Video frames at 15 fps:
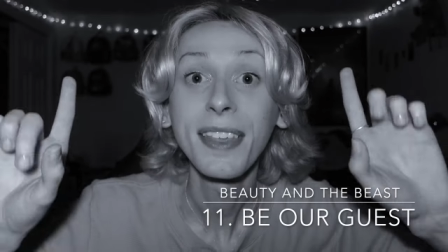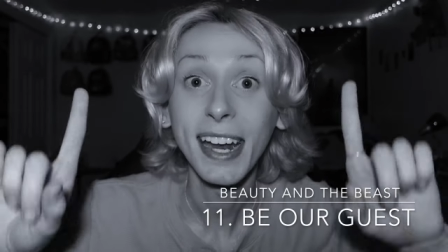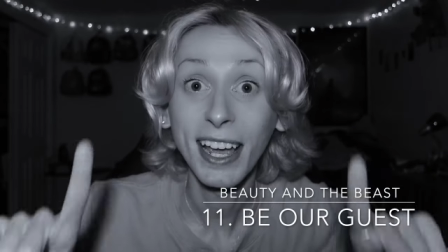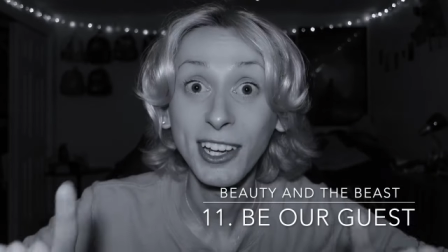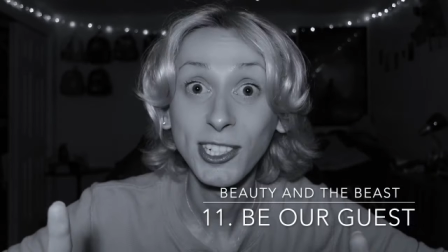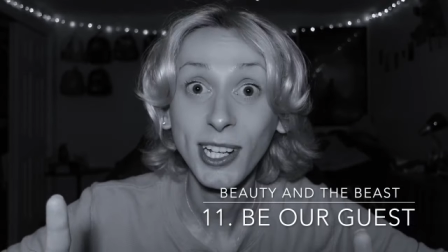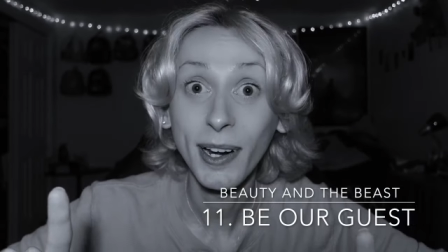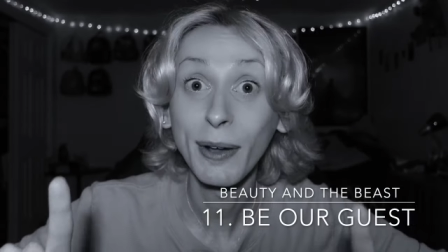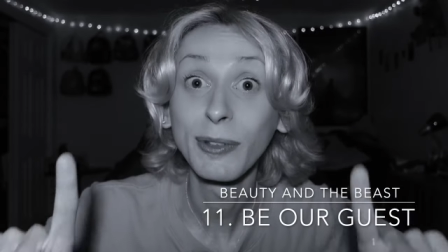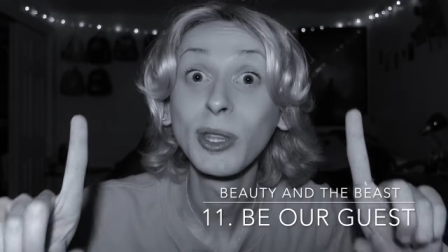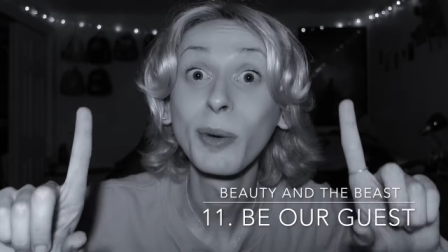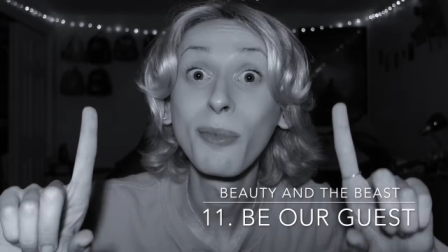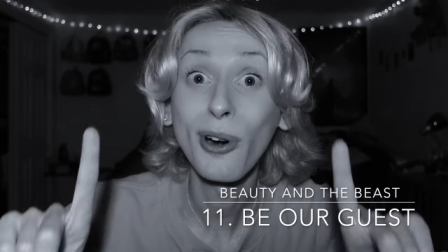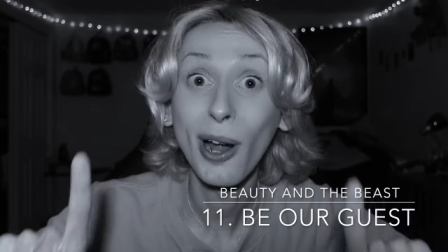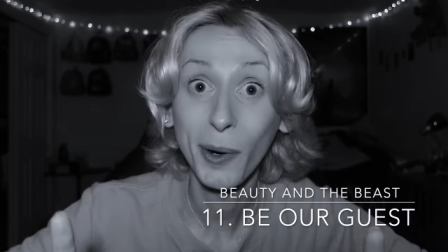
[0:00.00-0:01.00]
that I shout out
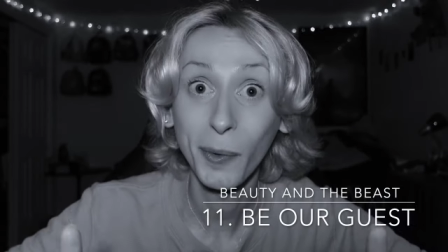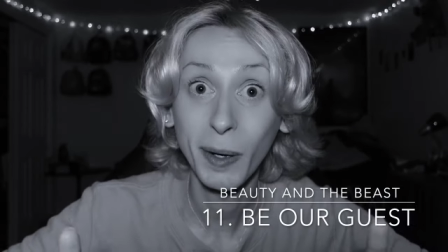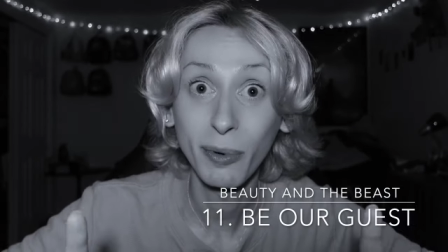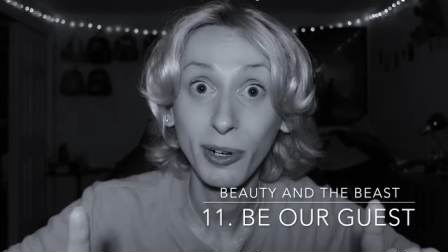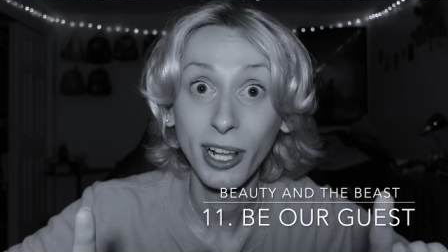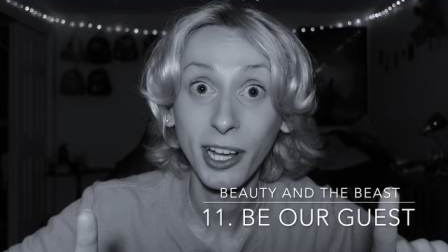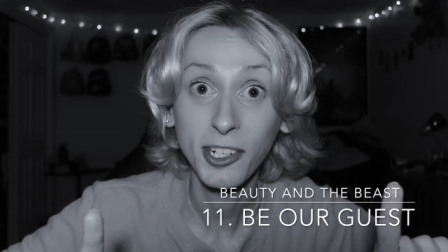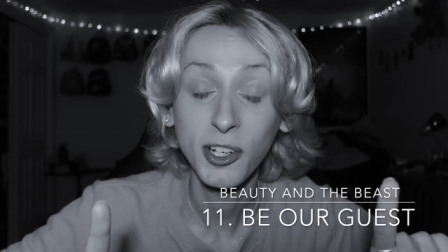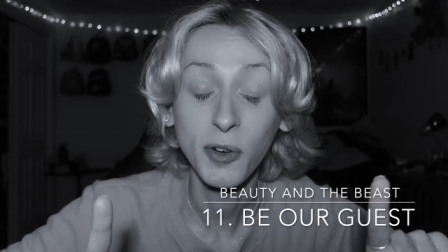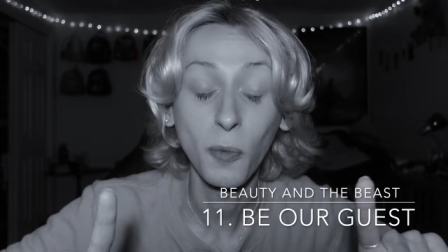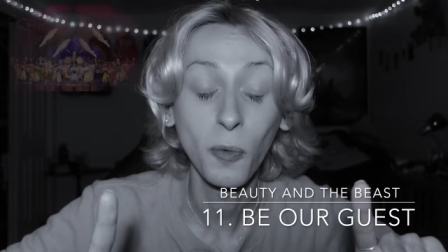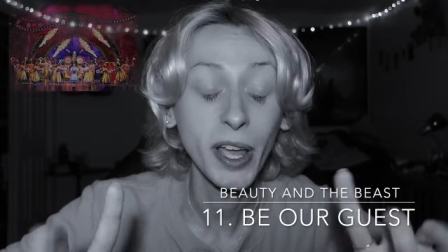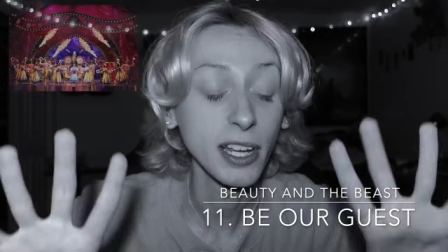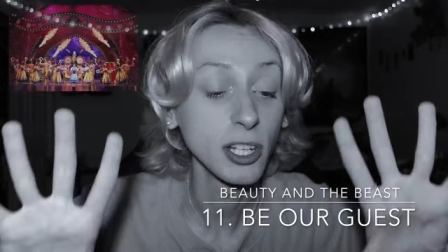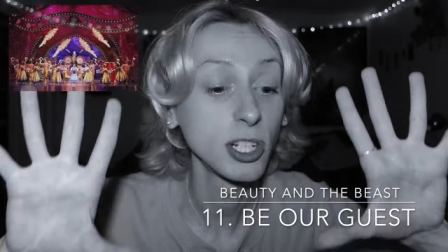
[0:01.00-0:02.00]
the Broadway production,
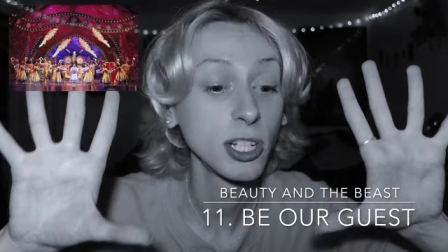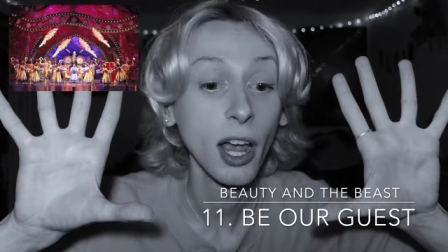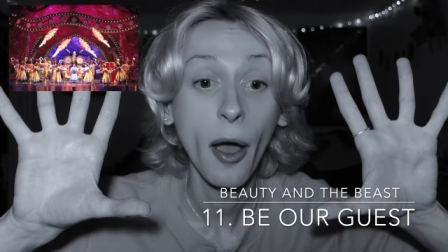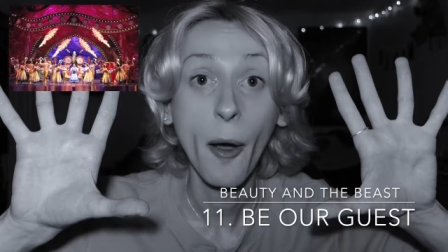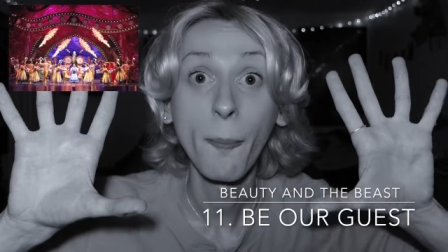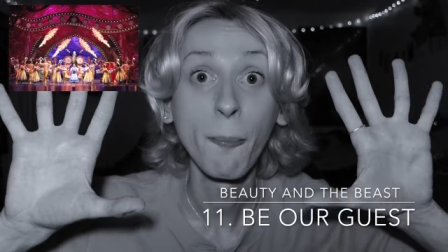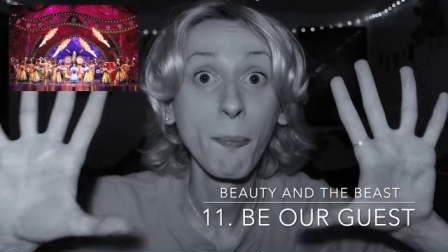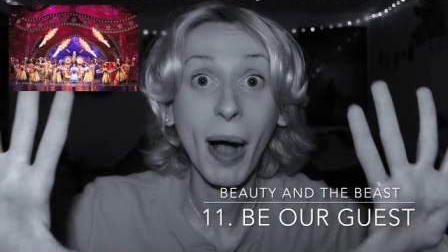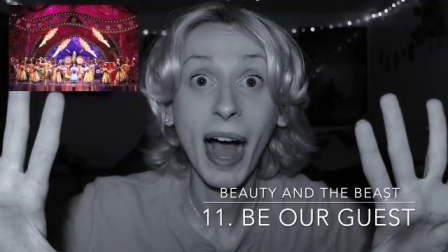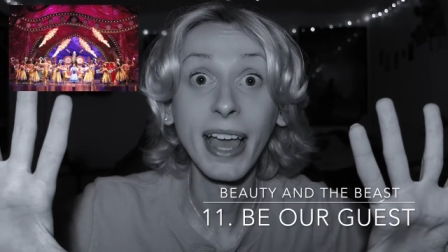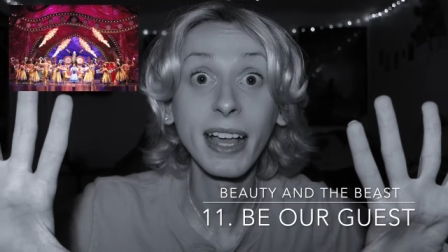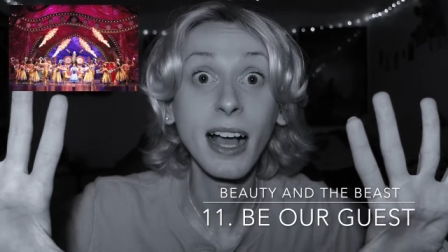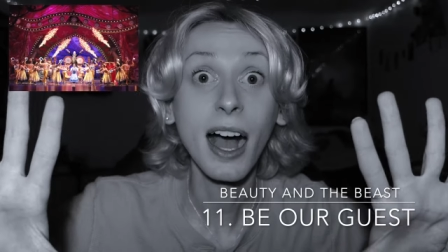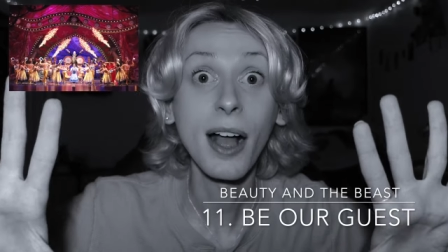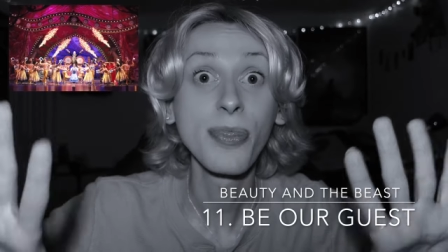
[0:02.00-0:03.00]
which my
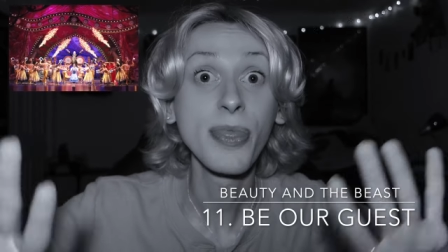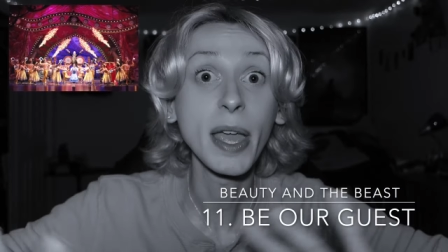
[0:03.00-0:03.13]
god,